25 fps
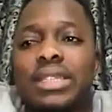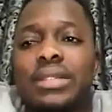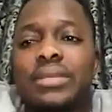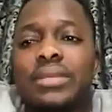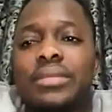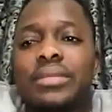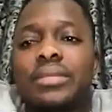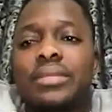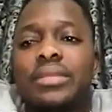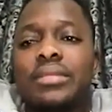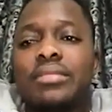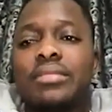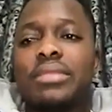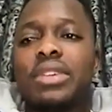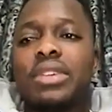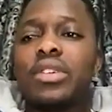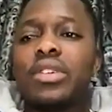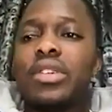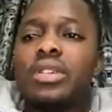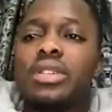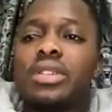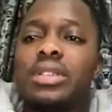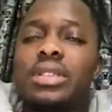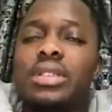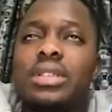
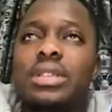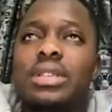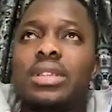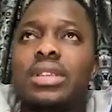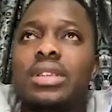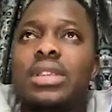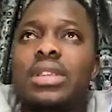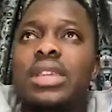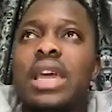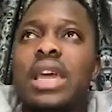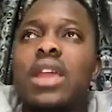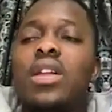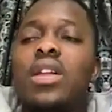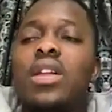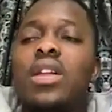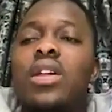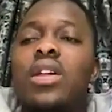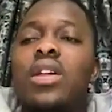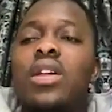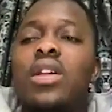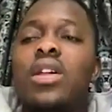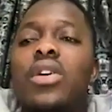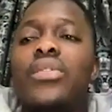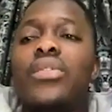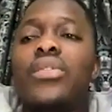because there are a lot of
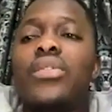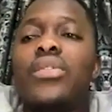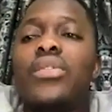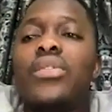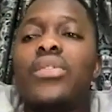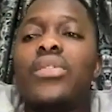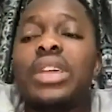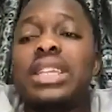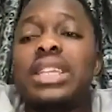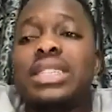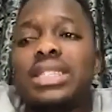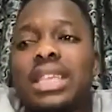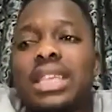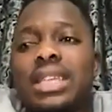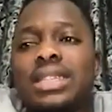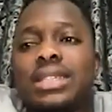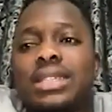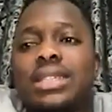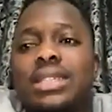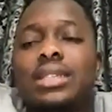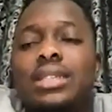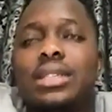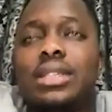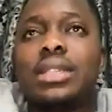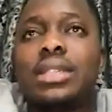
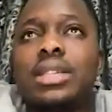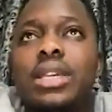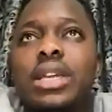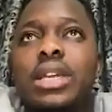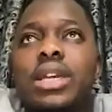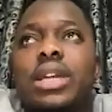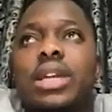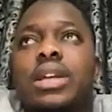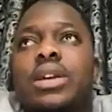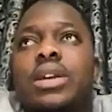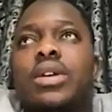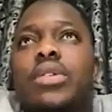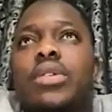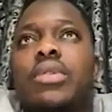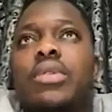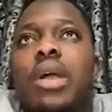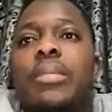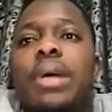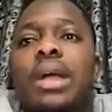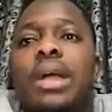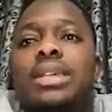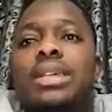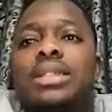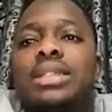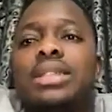instances whereby
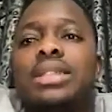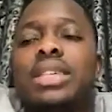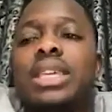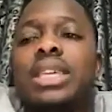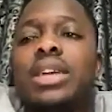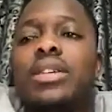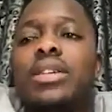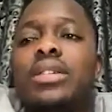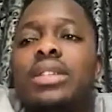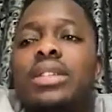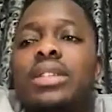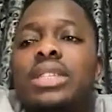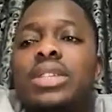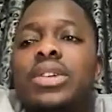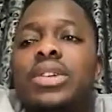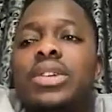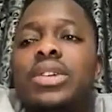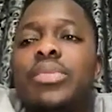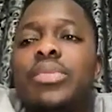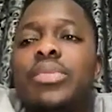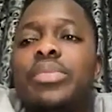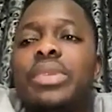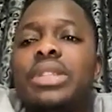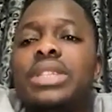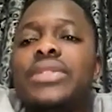security
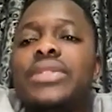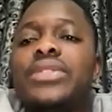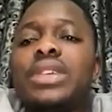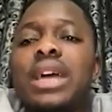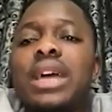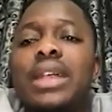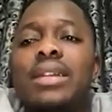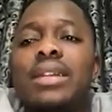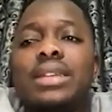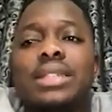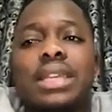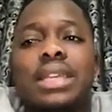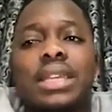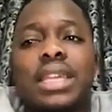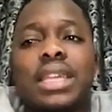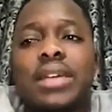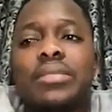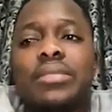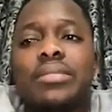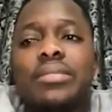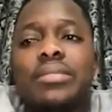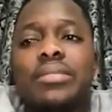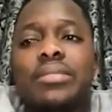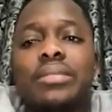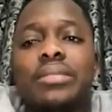operatives arrested them,
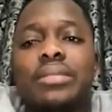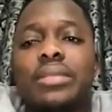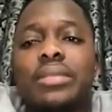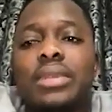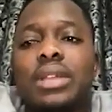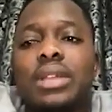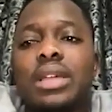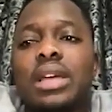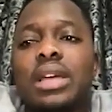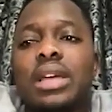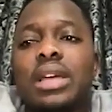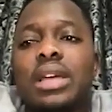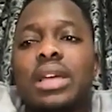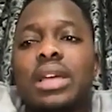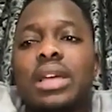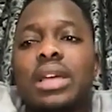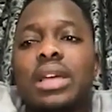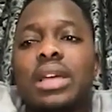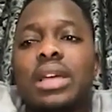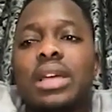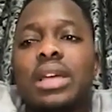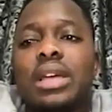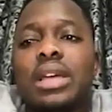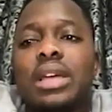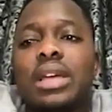and
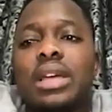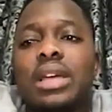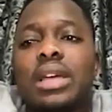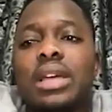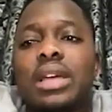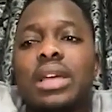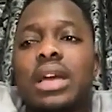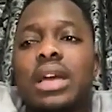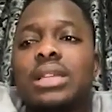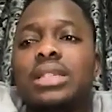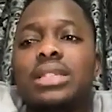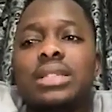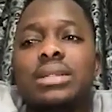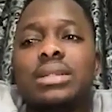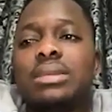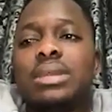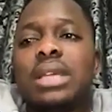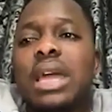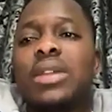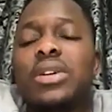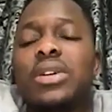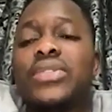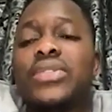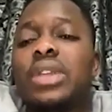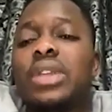they are not Fulanis.